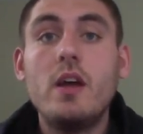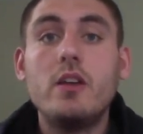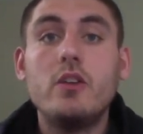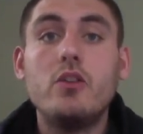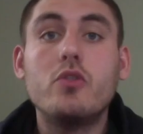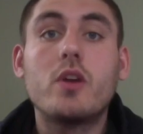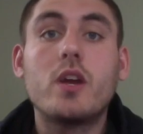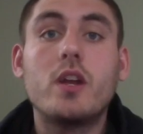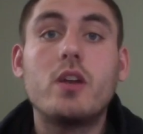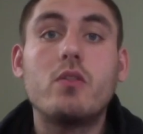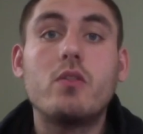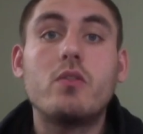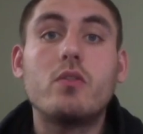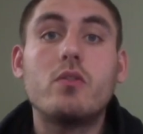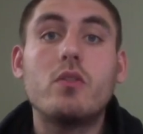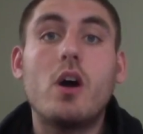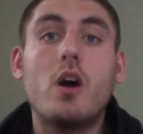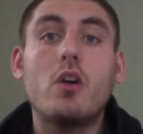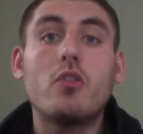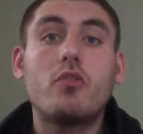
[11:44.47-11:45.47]
You
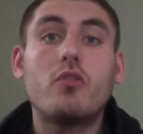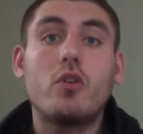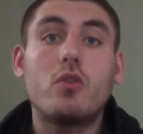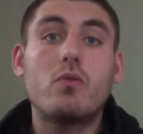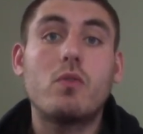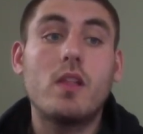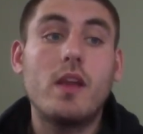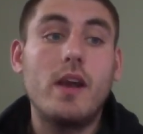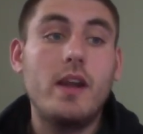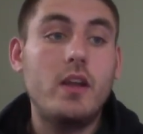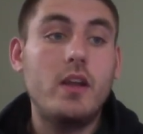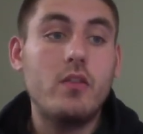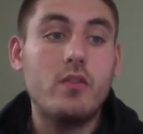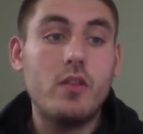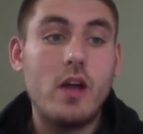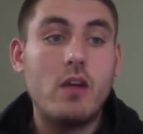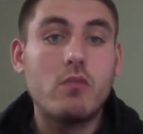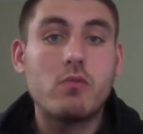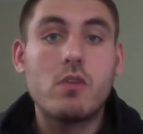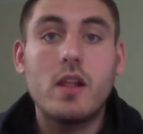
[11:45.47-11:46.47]
can also relate it
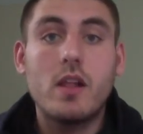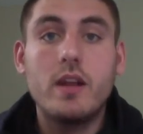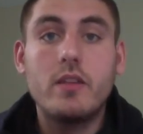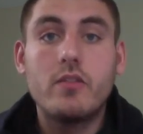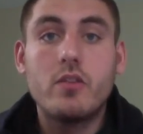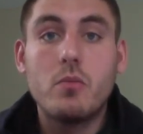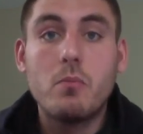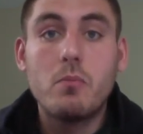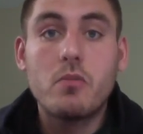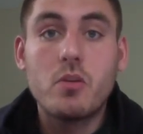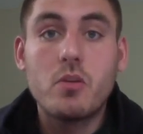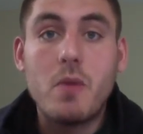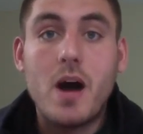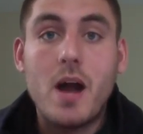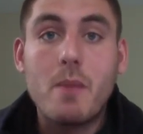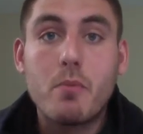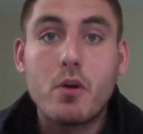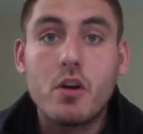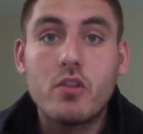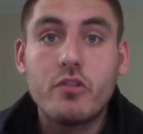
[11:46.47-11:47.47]
to
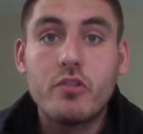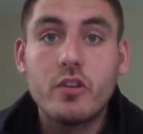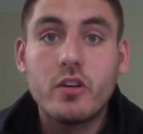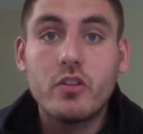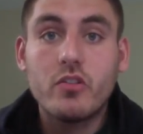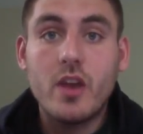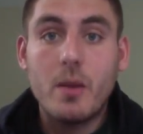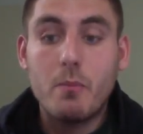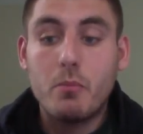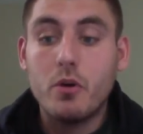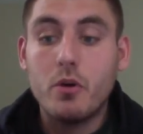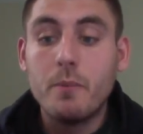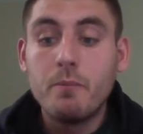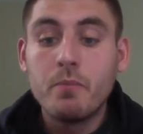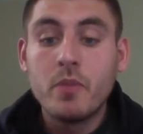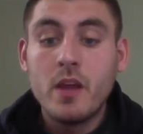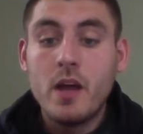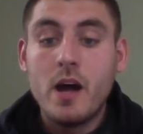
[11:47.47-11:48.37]
my personal example.